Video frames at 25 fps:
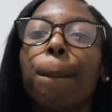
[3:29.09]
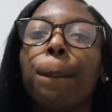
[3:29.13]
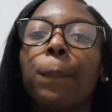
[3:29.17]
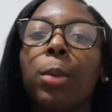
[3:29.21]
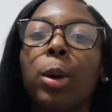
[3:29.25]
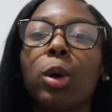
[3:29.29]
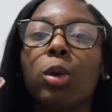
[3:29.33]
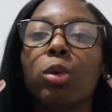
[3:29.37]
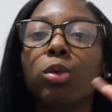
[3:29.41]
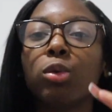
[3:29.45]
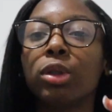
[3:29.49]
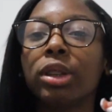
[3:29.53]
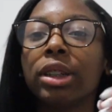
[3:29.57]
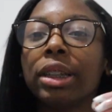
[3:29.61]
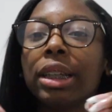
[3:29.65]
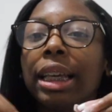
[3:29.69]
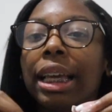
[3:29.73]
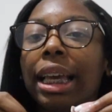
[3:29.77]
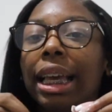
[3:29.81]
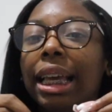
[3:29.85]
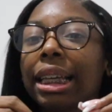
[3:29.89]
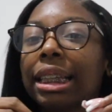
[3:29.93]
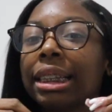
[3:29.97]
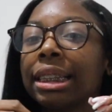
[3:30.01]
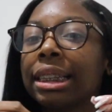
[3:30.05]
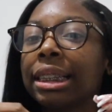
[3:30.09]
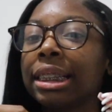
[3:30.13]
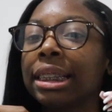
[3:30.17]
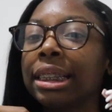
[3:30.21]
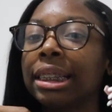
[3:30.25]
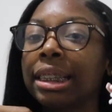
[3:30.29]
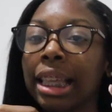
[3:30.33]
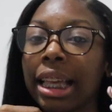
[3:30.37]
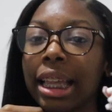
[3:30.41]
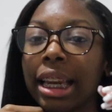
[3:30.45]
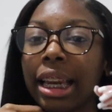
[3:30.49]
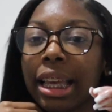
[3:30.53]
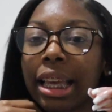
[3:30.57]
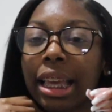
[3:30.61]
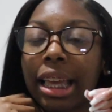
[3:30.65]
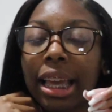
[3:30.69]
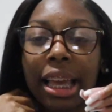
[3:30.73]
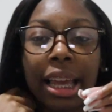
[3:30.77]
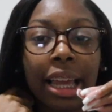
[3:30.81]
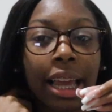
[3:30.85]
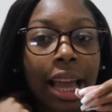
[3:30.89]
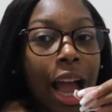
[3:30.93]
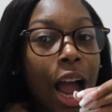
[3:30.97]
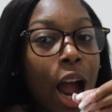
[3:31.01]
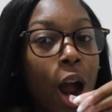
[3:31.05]
bougie aesthetic,
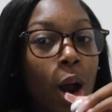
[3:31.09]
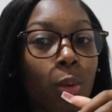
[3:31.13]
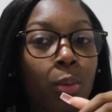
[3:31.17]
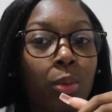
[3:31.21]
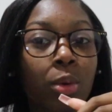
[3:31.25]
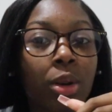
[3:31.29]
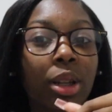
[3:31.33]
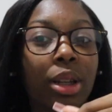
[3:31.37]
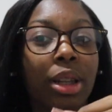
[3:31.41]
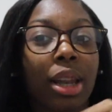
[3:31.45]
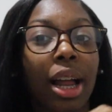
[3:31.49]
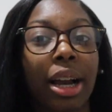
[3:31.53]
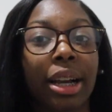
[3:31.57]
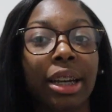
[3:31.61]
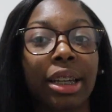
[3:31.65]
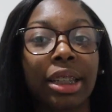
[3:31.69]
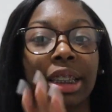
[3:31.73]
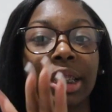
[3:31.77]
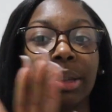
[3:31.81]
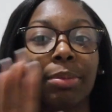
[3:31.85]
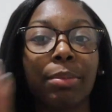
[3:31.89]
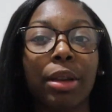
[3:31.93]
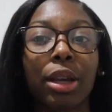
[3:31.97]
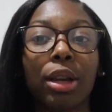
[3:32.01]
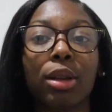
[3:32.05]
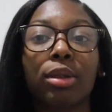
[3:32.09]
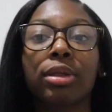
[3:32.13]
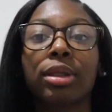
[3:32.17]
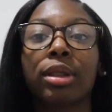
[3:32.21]
and I really like the smell,